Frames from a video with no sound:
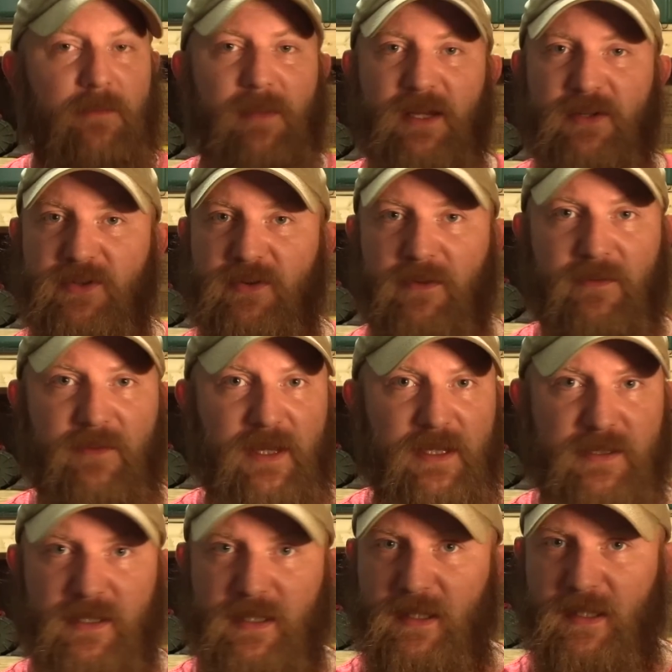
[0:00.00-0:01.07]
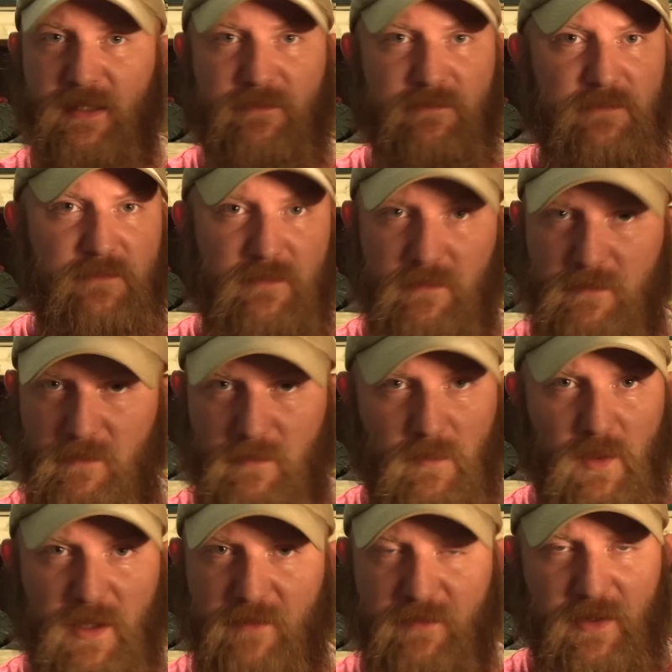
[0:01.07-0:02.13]
make sure the feds can get
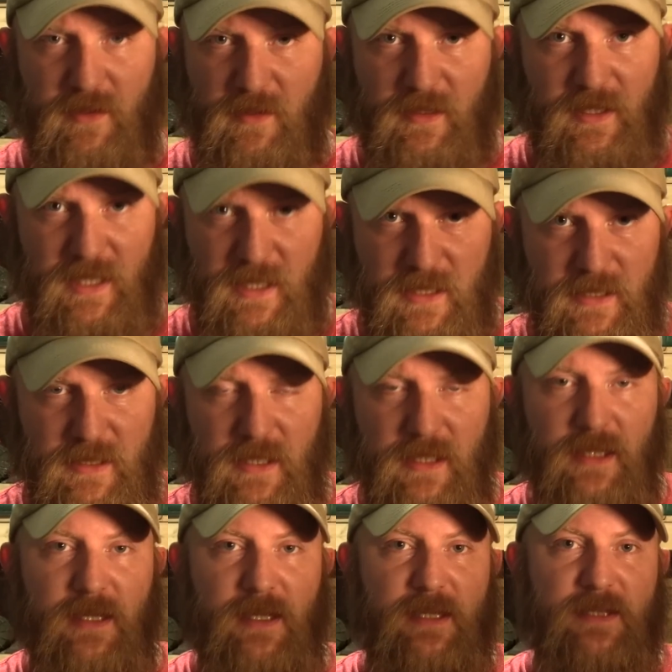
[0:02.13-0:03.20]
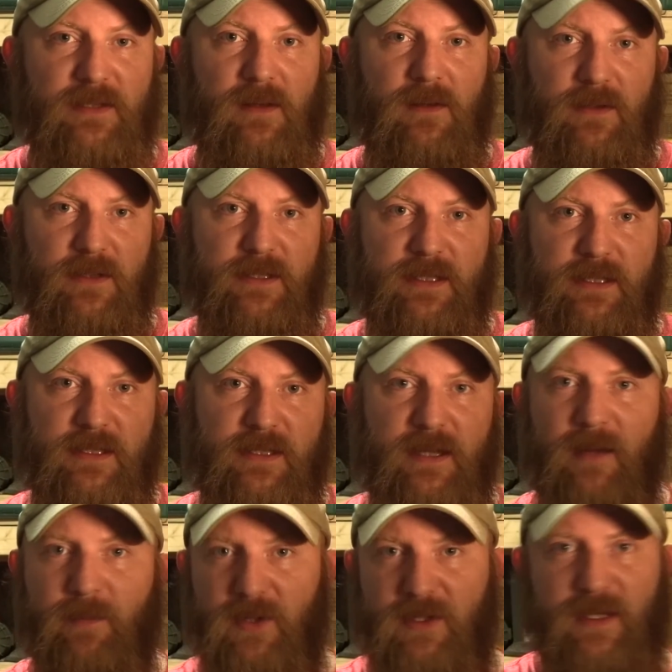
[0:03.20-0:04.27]
whatever they need as long as it's
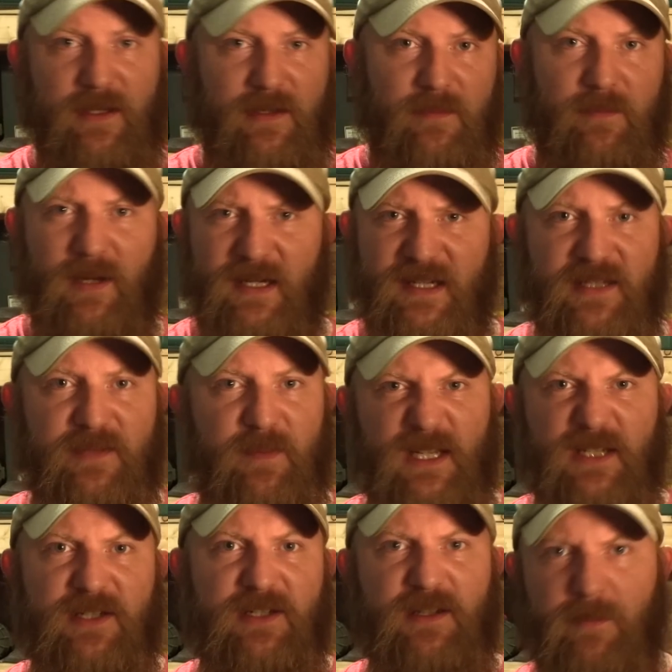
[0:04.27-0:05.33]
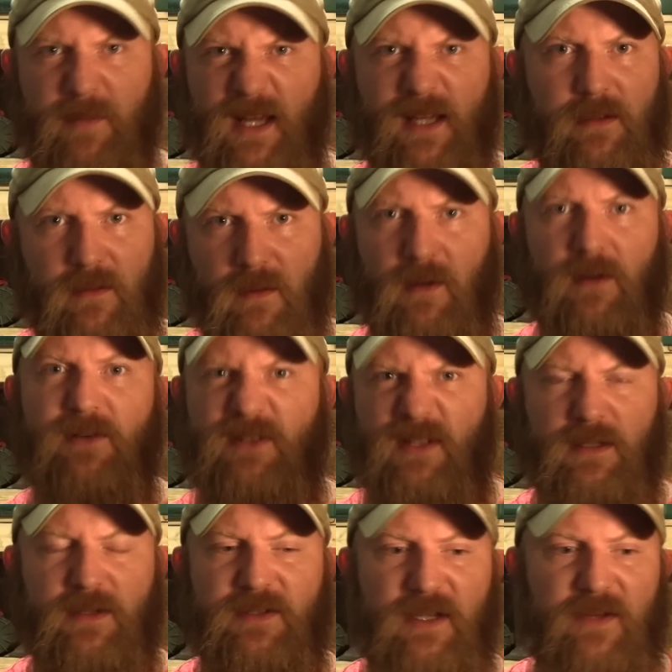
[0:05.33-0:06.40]
not protected by speech and debate clause,
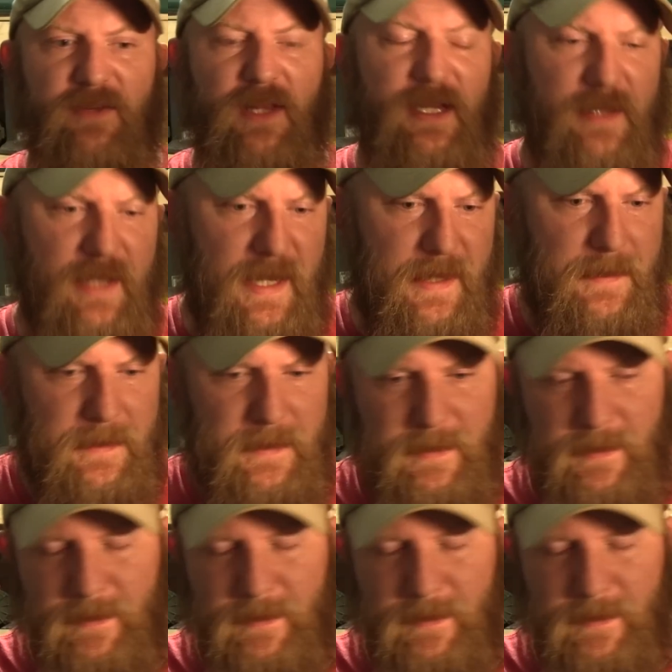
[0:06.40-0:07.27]
you know, stuff like that.